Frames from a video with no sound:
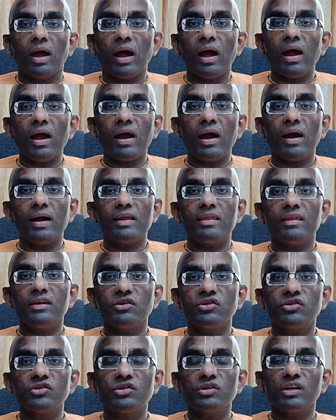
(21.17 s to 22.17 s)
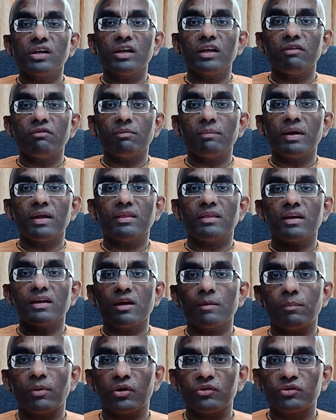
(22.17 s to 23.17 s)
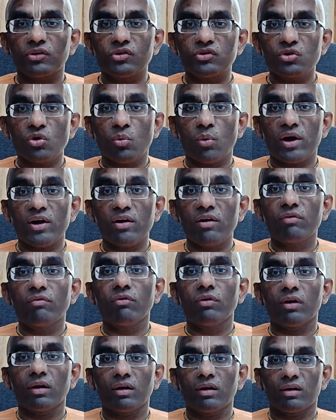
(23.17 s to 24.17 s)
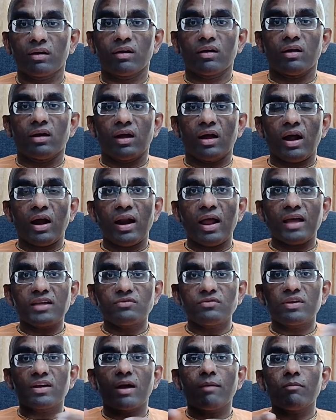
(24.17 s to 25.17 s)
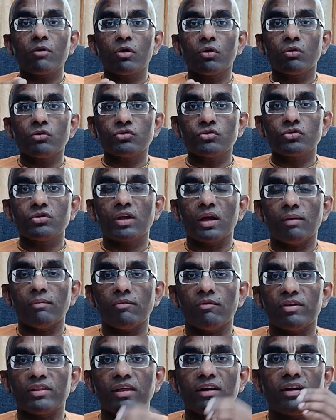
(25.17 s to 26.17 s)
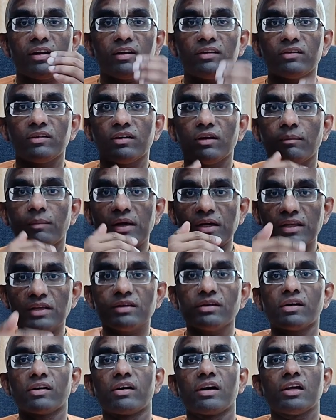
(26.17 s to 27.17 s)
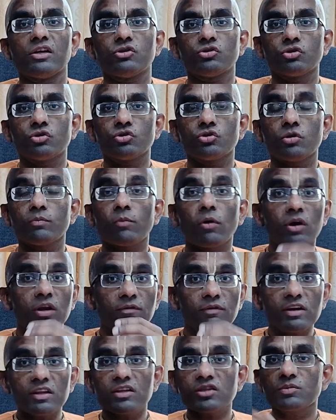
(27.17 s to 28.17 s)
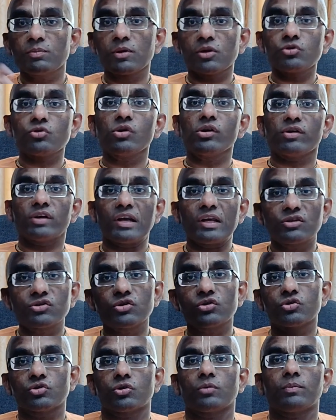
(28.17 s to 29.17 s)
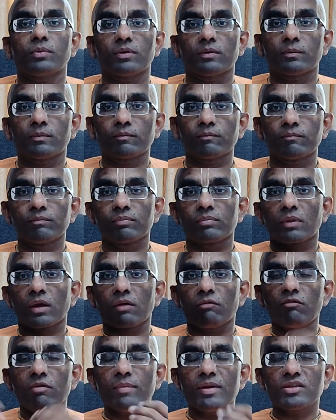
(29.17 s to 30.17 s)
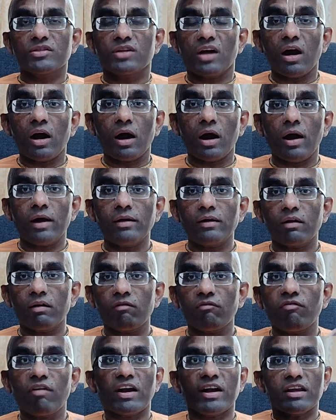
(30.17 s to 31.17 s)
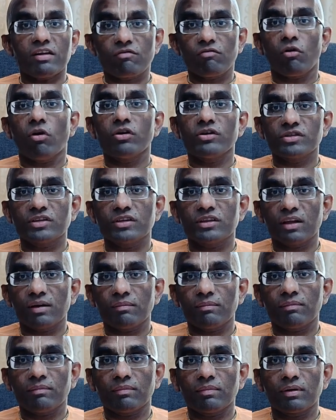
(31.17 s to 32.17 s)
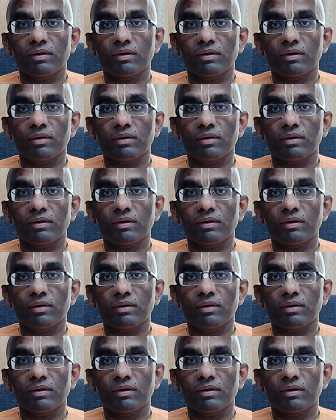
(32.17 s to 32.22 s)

And initially, we may think a person is so wonderful. And as we come close to them, whether it is in a material relationship or even in a spiritual relationship, we may start finding faults in them.